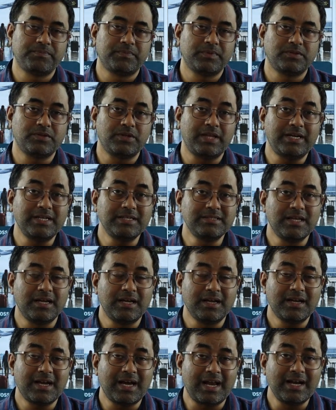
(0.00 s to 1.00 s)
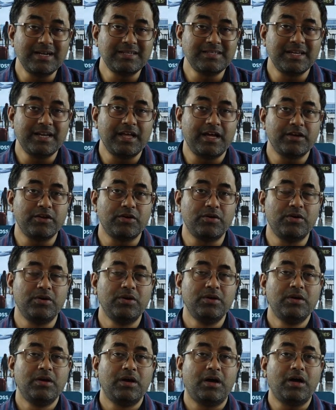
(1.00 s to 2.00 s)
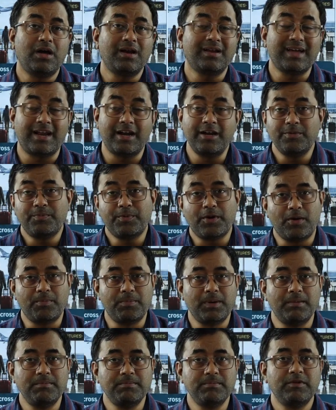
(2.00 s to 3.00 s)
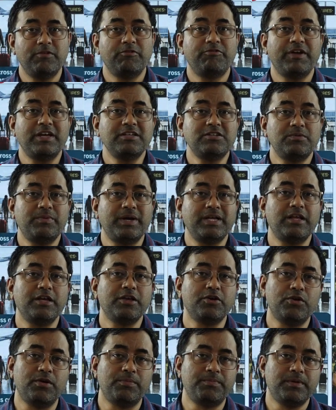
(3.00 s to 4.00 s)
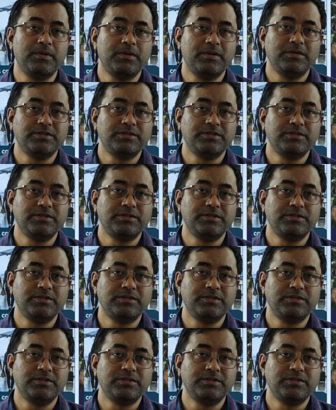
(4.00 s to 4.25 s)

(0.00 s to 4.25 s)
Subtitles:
So that is the current scenario or current problem faced by the Europe.